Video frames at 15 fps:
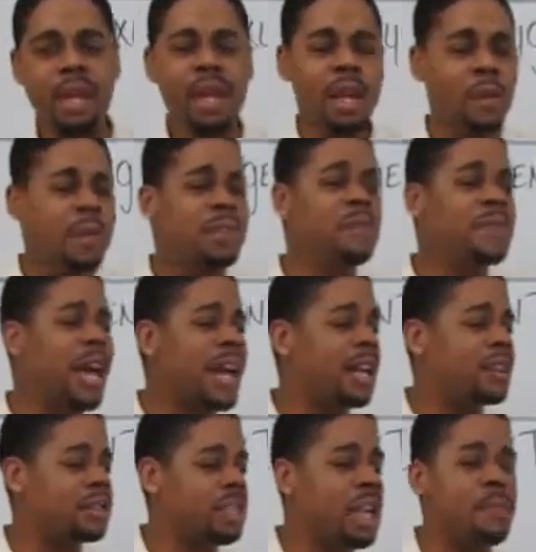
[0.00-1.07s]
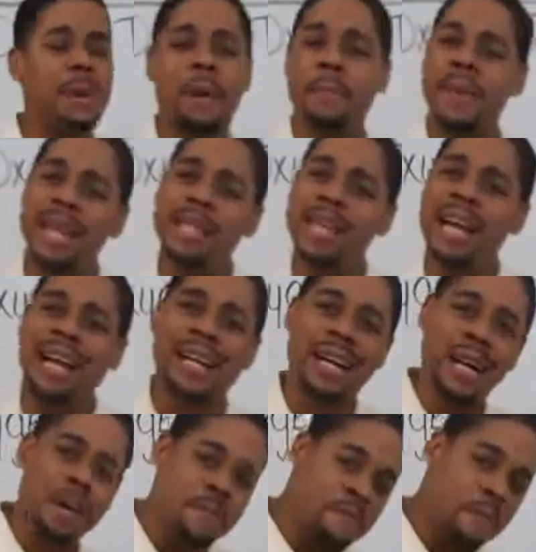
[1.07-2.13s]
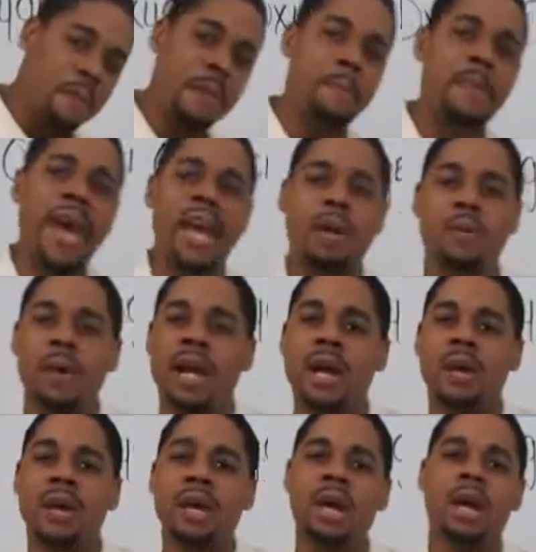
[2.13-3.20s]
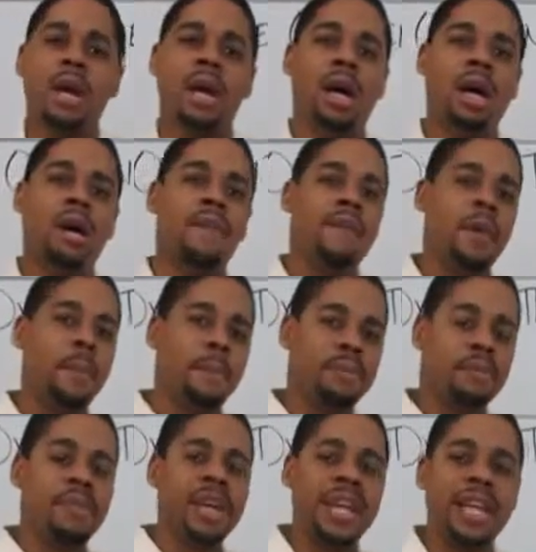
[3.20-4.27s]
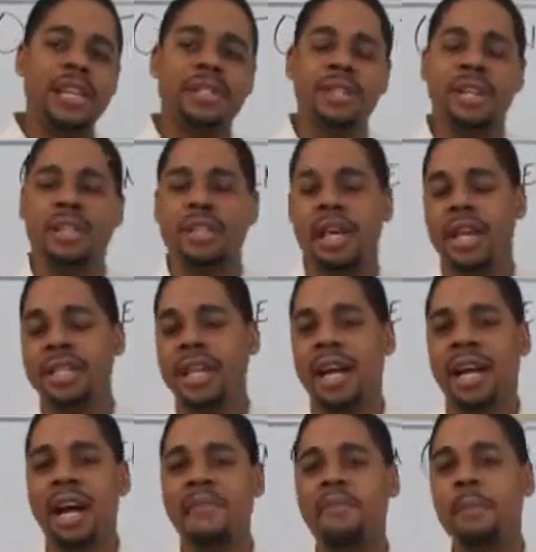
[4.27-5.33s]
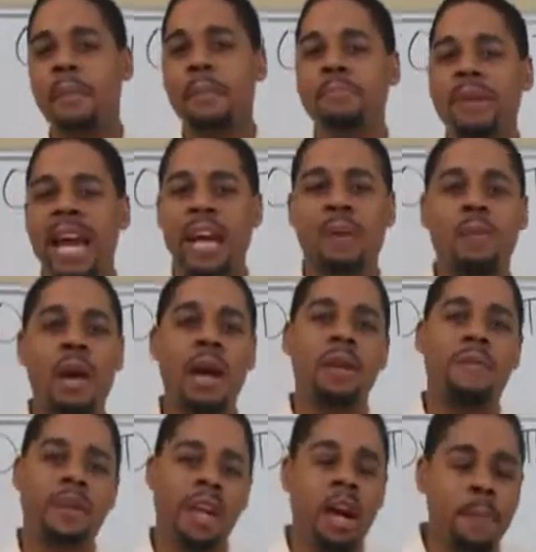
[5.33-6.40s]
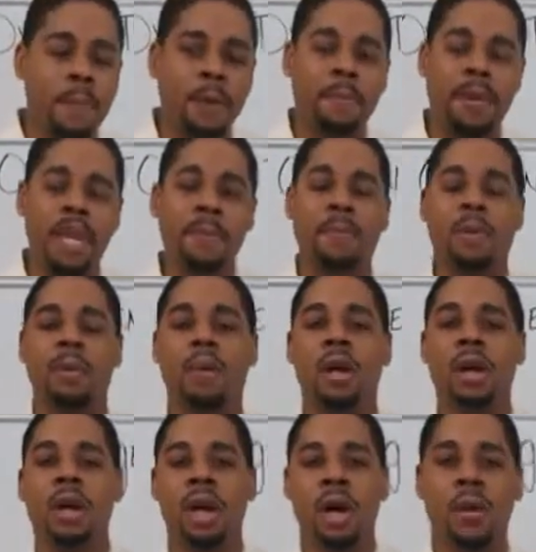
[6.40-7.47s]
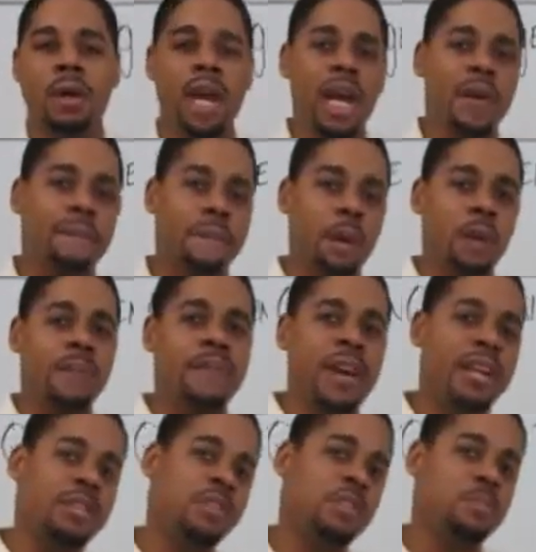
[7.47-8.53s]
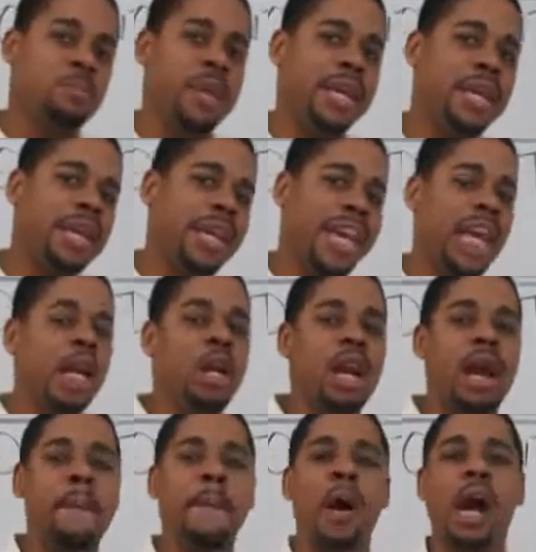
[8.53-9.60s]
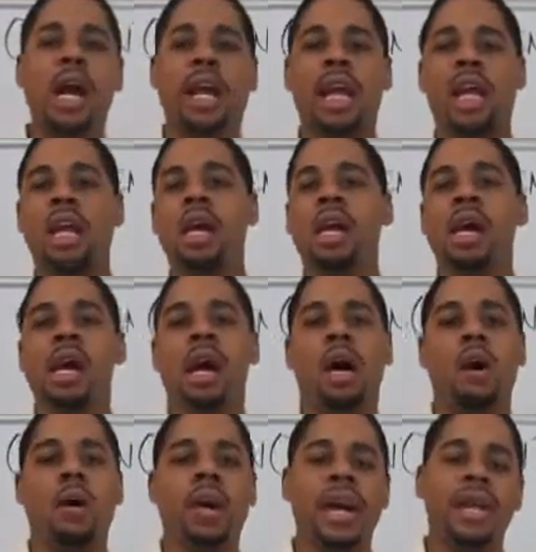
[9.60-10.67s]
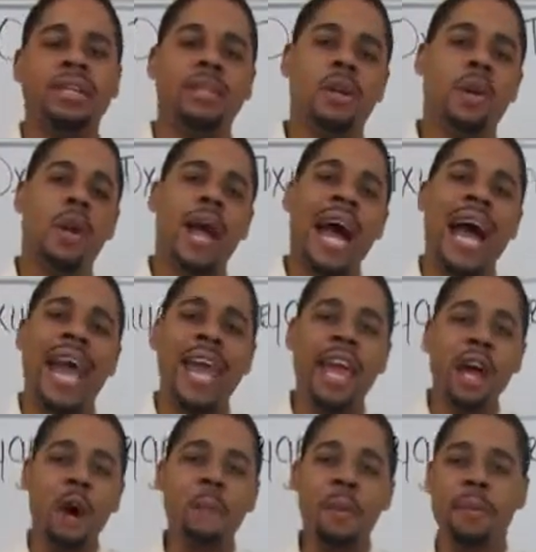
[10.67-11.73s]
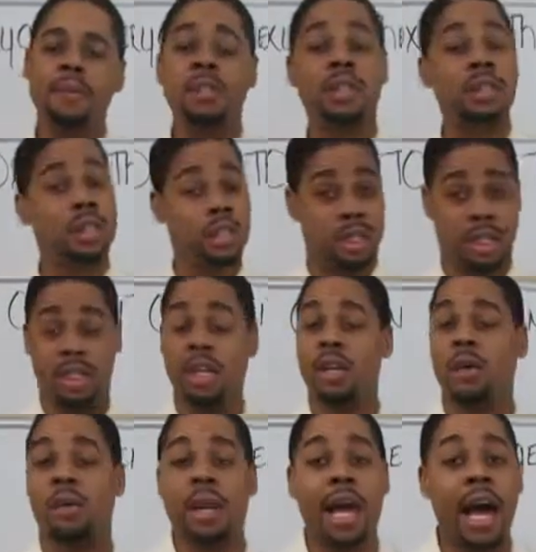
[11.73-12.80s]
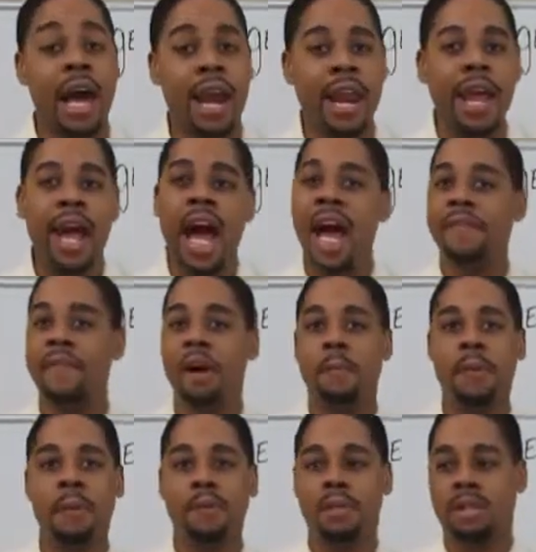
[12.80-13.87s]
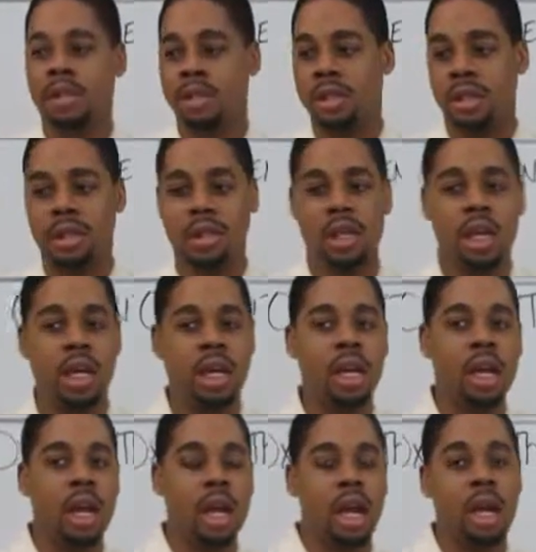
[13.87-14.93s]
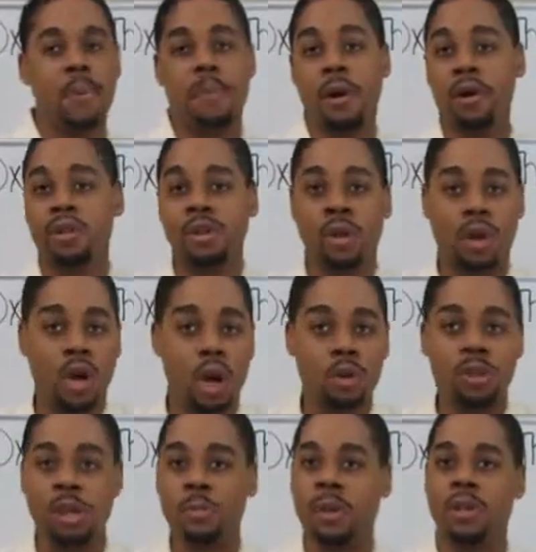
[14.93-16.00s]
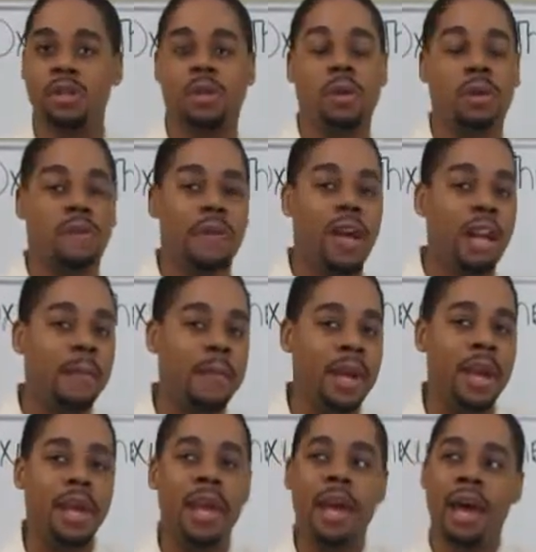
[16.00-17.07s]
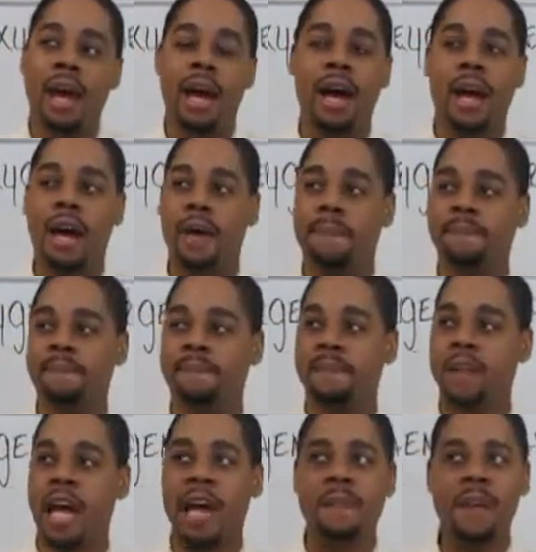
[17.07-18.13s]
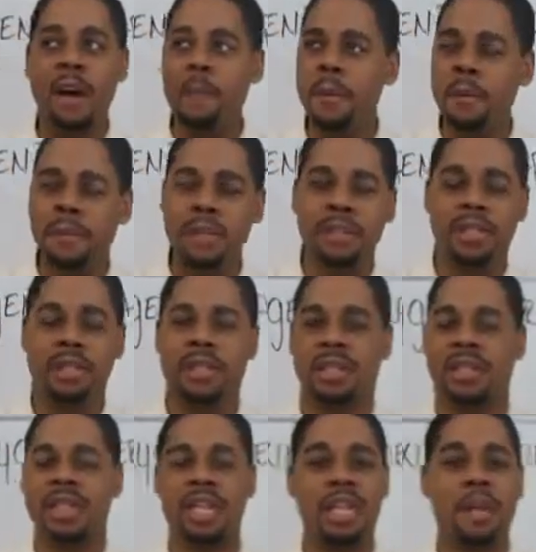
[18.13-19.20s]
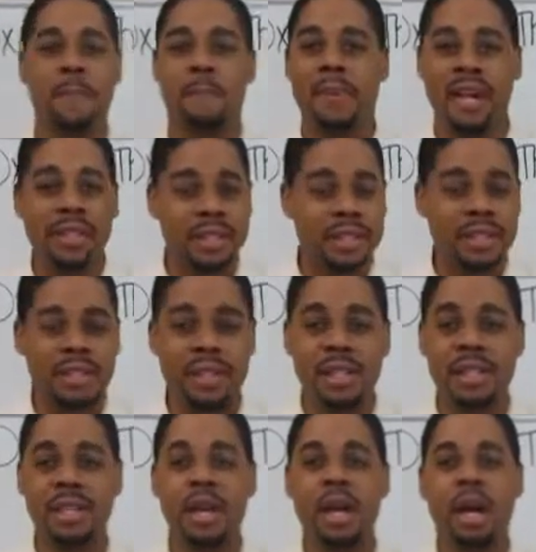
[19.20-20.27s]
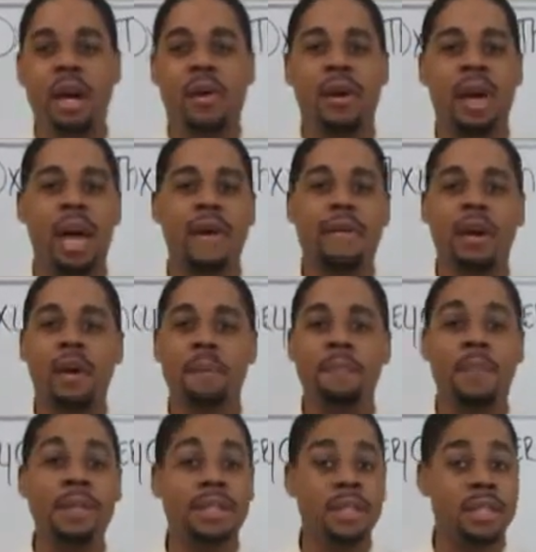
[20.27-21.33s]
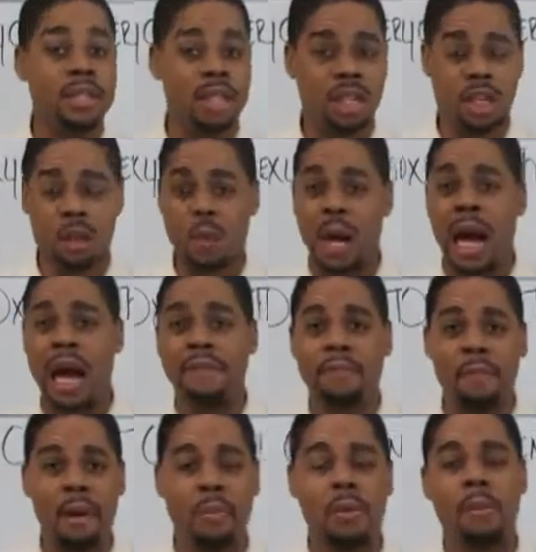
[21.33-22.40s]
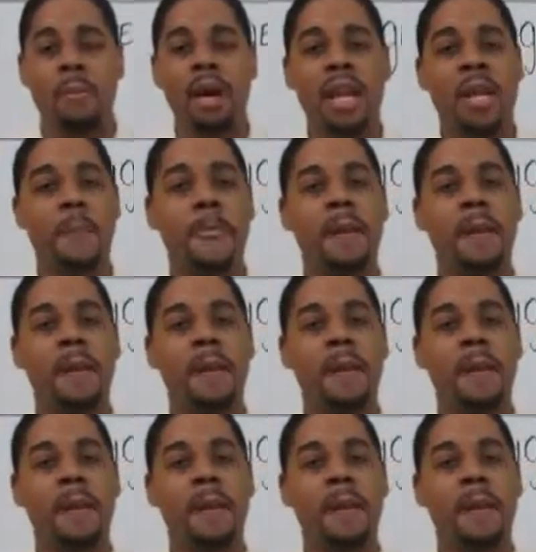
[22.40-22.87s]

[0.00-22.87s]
Now, what you've got to understand about me is I come from a background of breeding success. I come from a background of helping people, okay, of motivational speaking, internet marketing. Okay, so I help people to succeed online. I've helped people to succeed in personal coaching, personal development. I've helped people to succeed in businesses. Okay, I've helped businesses to thrive, to make more money.